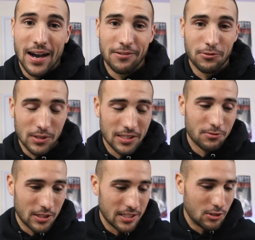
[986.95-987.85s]
I really,
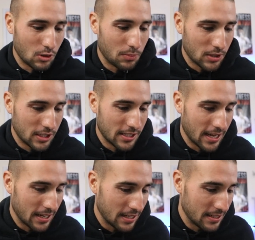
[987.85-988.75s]
really do
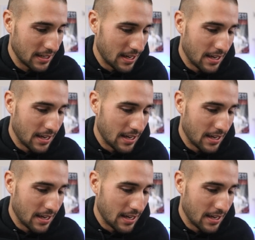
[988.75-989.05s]
appreciate it.